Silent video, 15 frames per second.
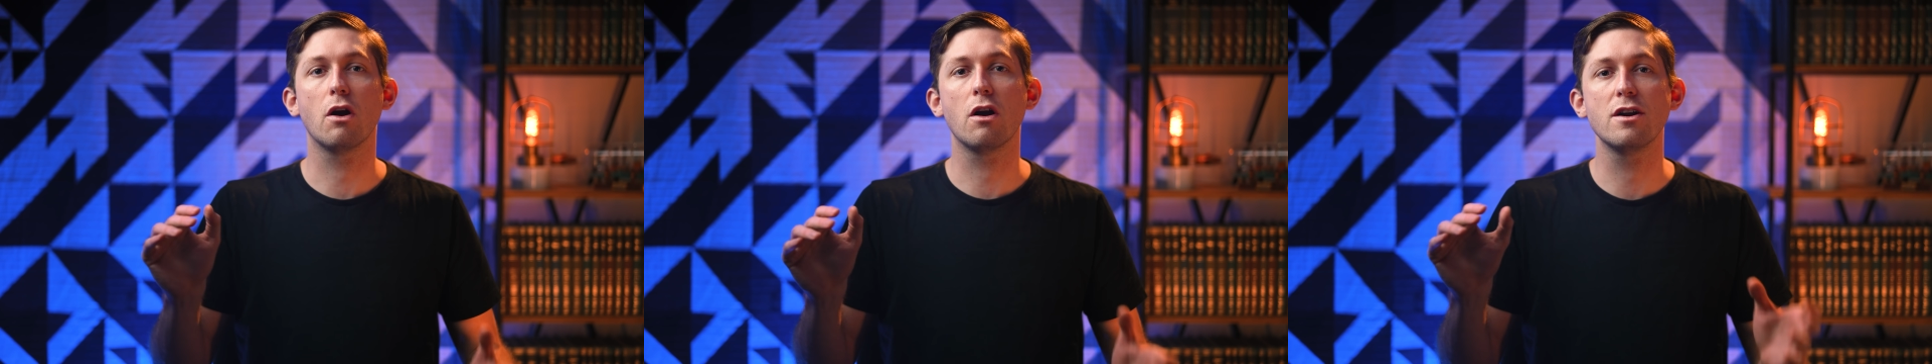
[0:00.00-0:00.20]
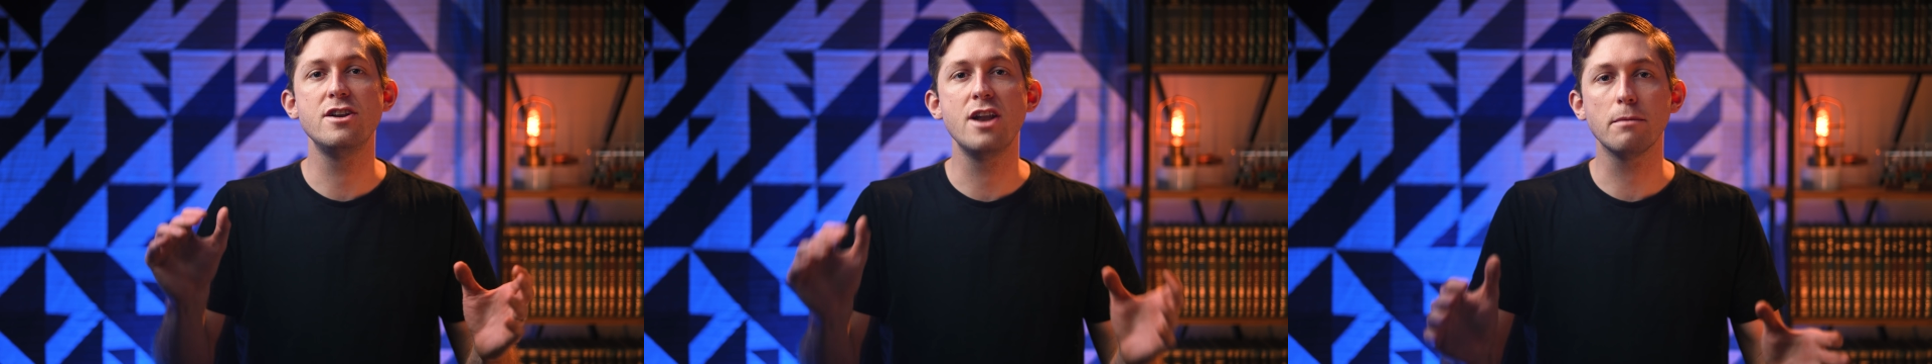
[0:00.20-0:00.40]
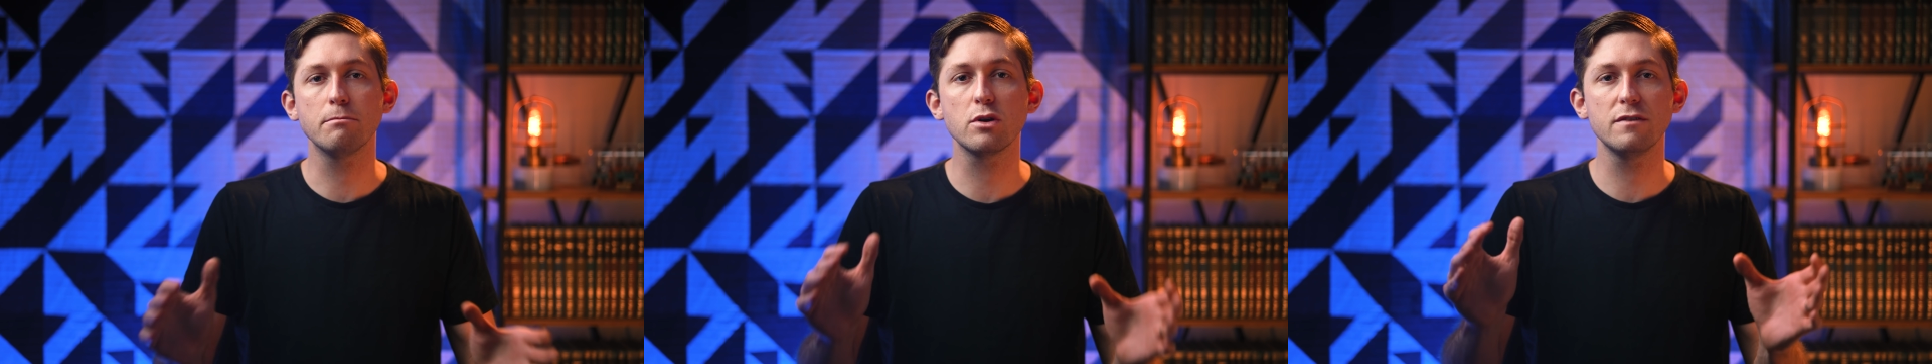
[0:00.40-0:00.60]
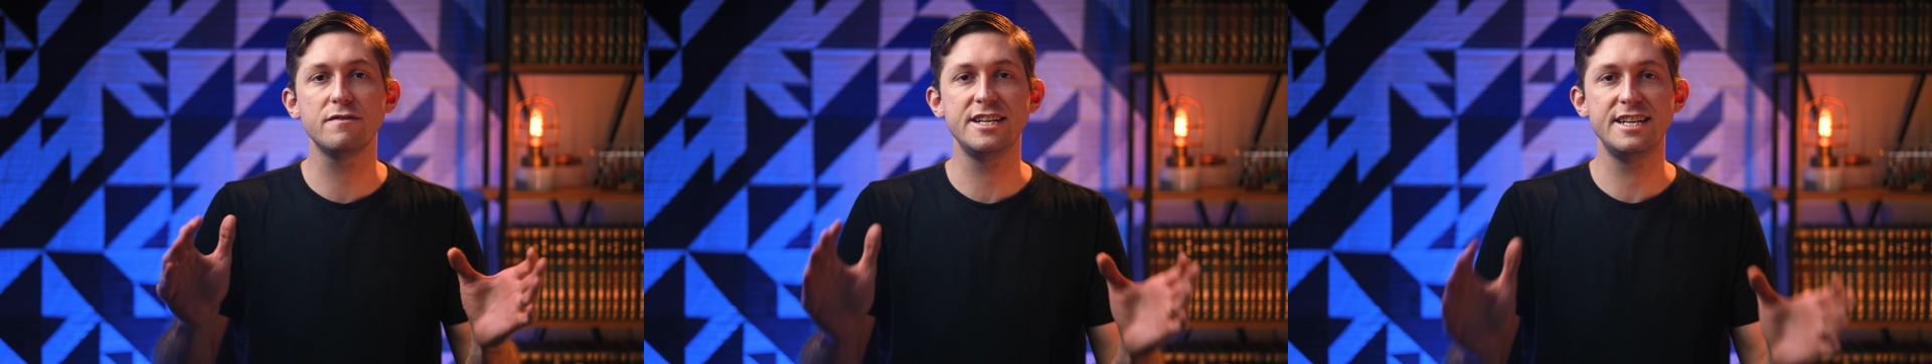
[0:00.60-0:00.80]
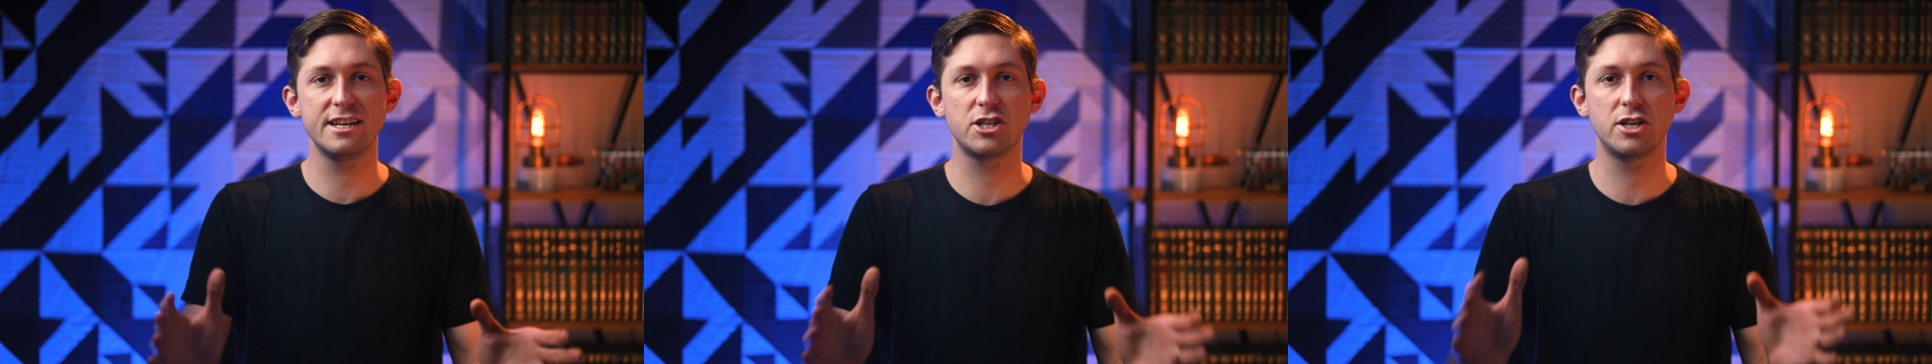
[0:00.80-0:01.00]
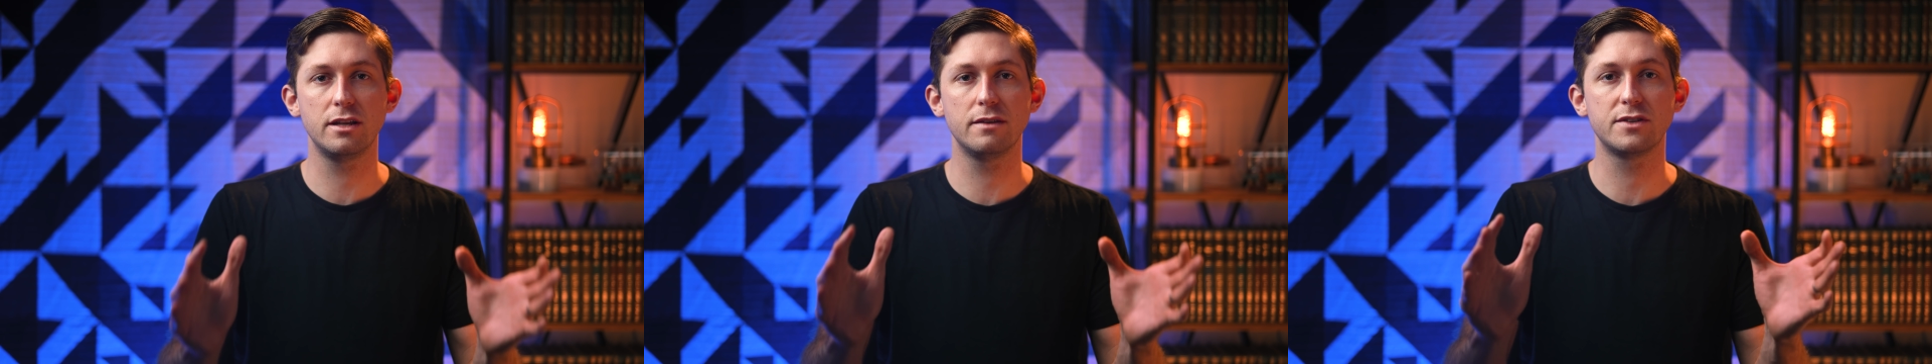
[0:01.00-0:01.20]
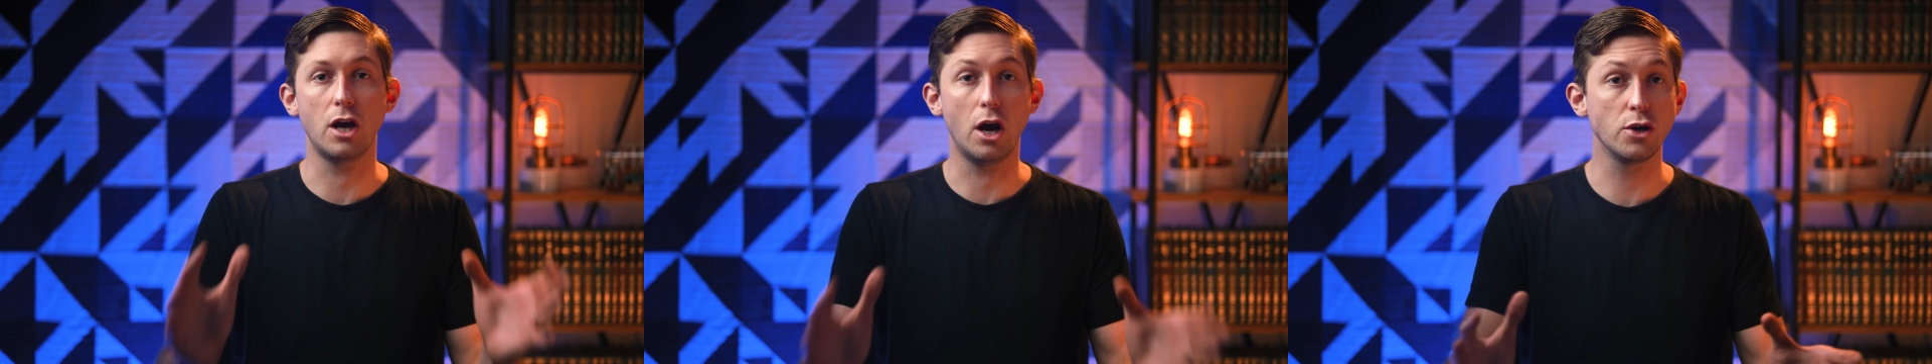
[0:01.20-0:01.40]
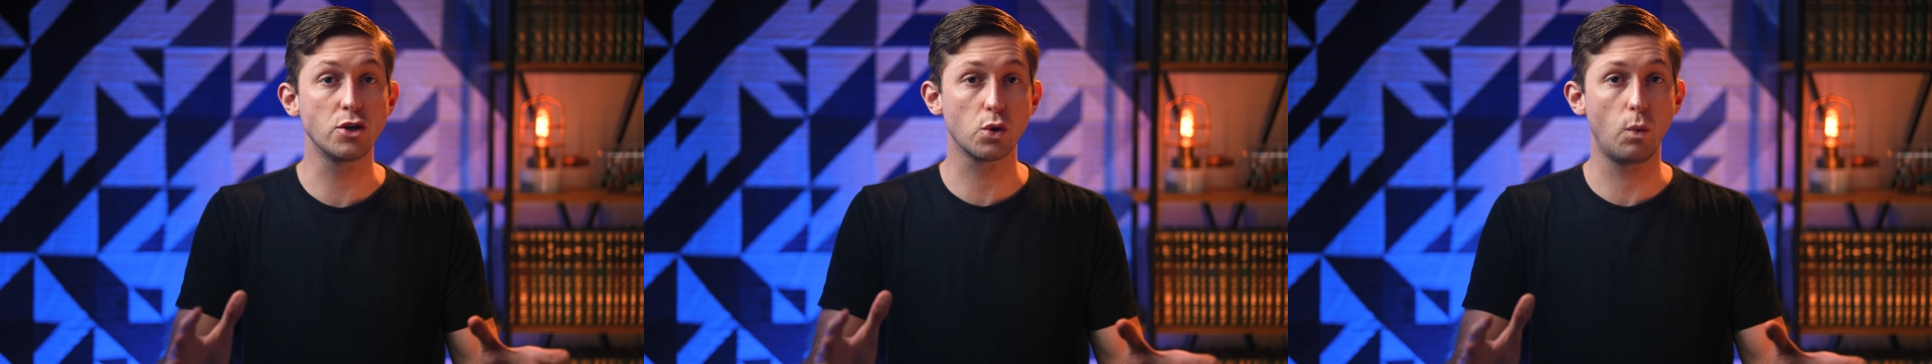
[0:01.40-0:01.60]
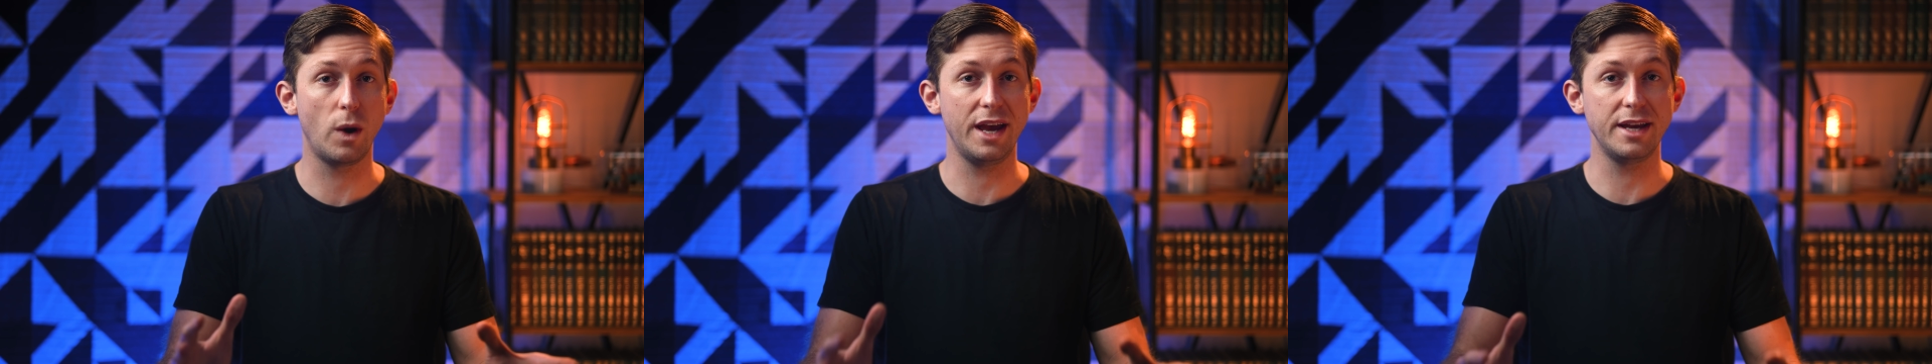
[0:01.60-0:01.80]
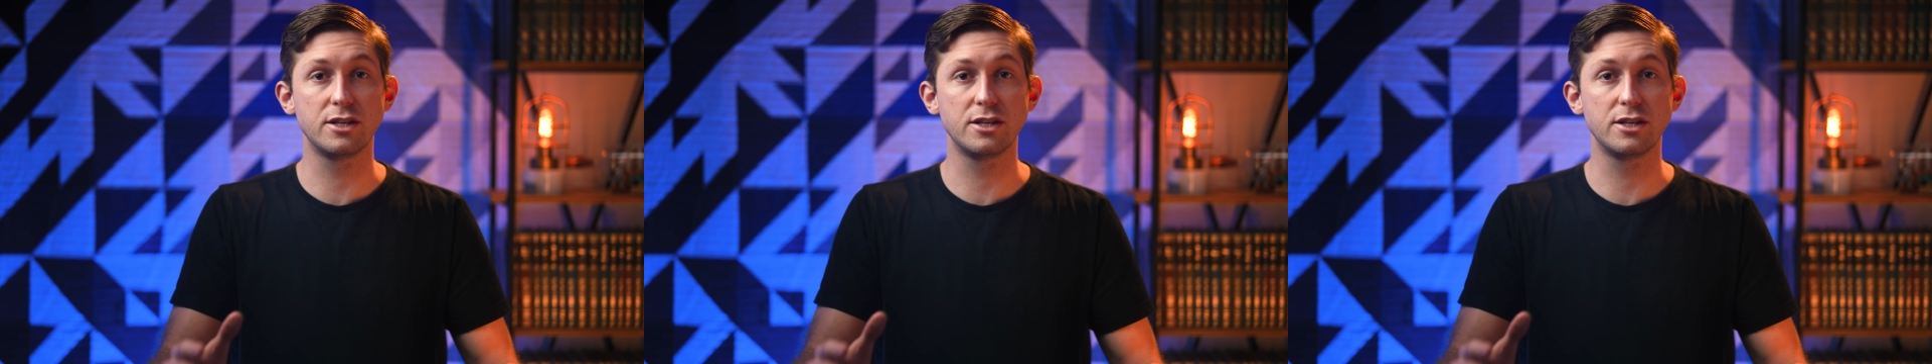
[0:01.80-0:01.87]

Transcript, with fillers: are a number of initiatives underway